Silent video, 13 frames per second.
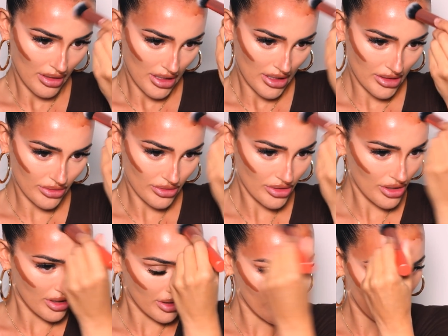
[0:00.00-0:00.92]
It's not too
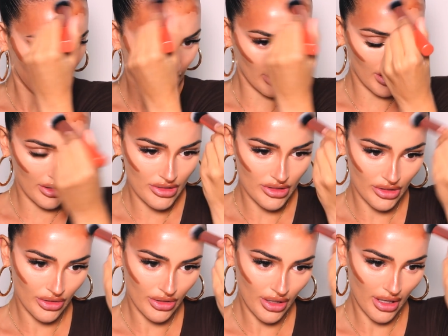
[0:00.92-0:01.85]
thick, and it's a
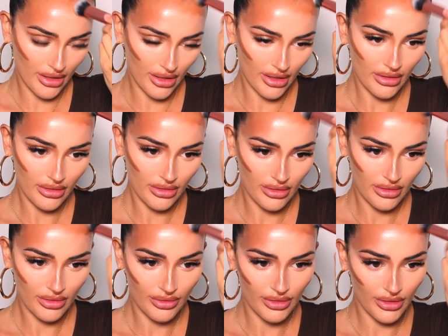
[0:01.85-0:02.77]
good colour
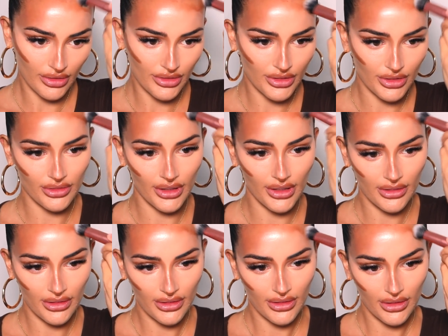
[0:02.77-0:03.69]
for contouring.